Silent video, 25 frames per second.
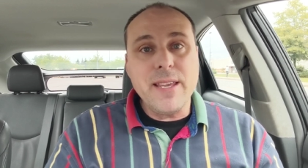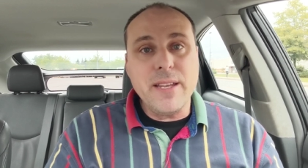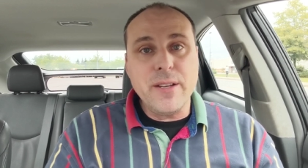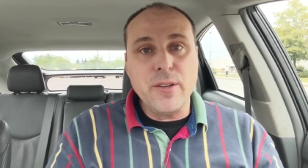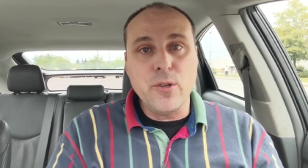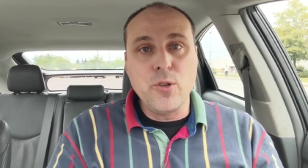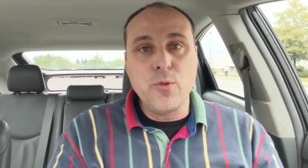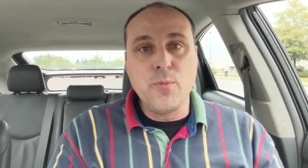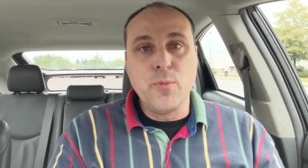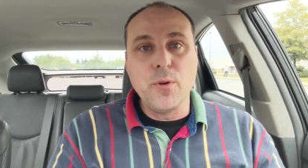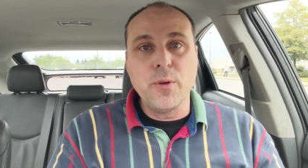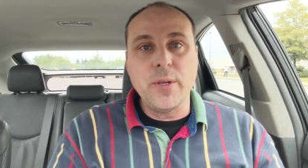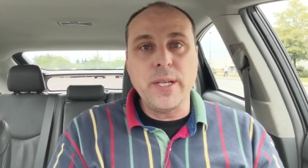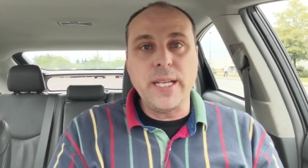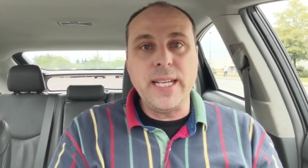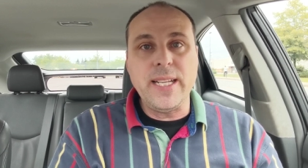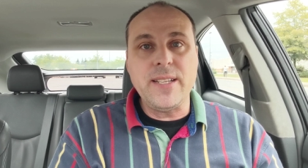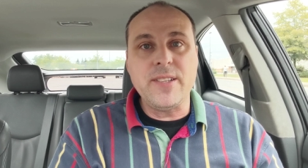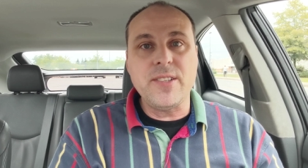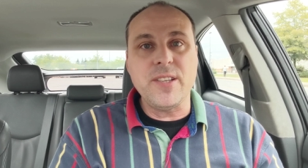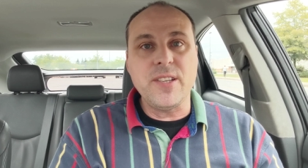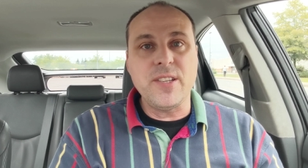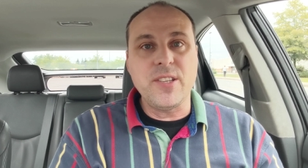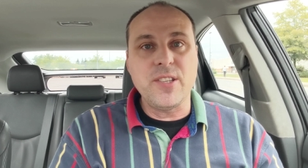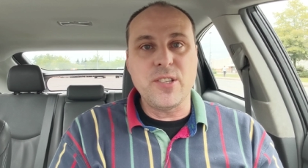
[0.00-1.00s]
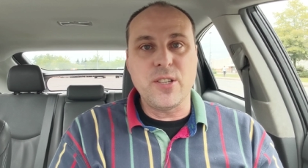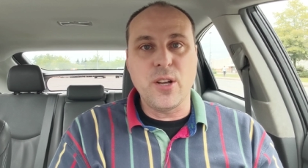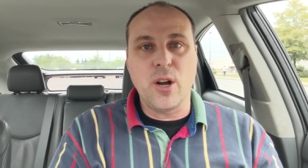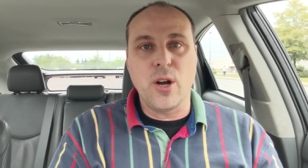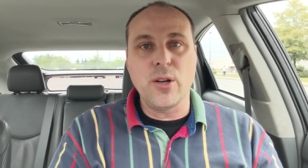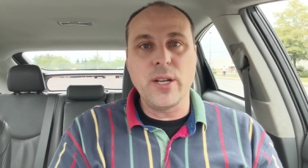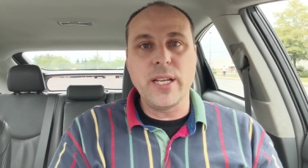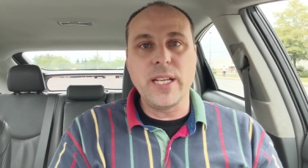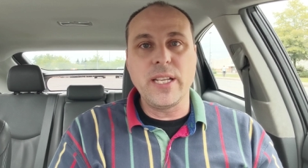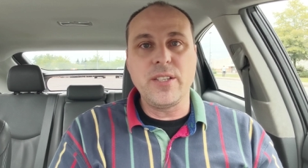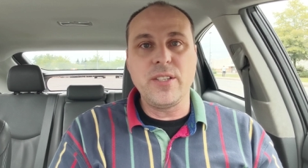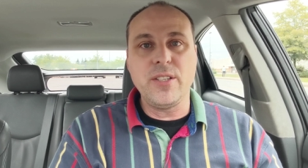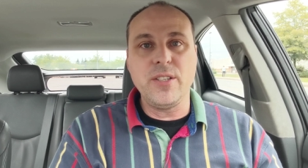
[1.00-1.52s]
that Uber Eats is
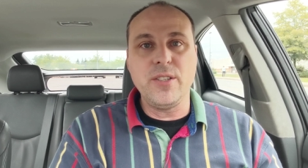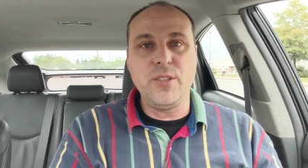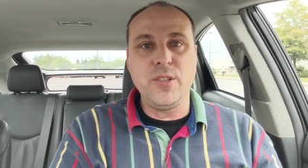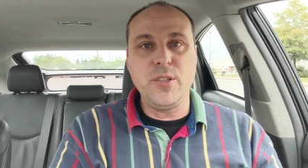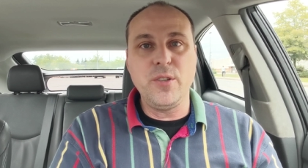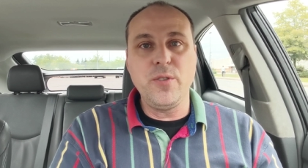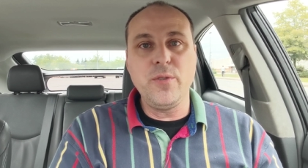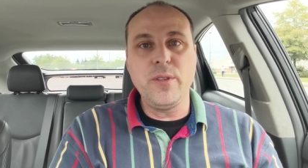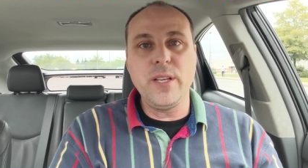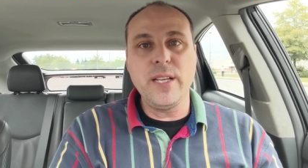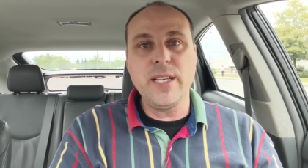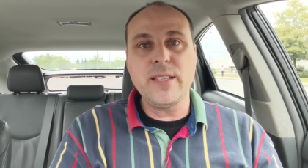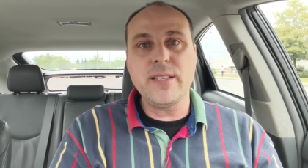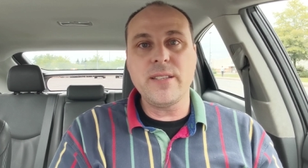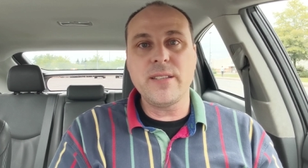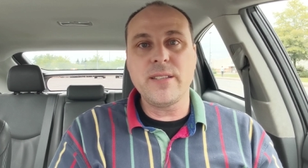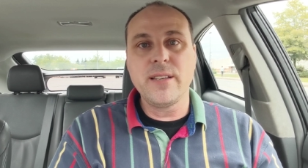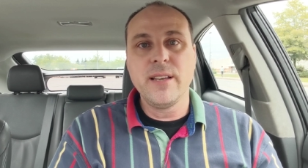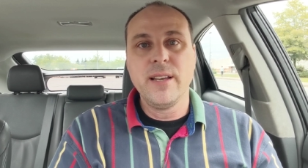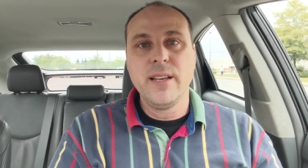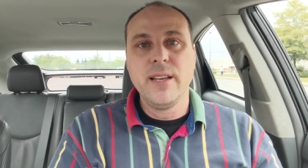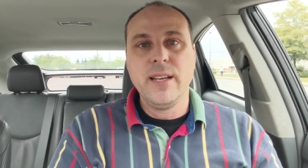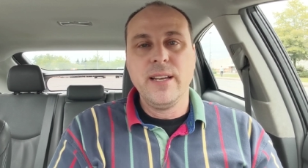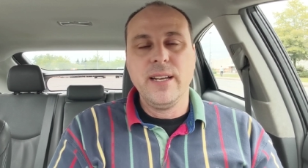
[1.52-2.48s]
starting to do this.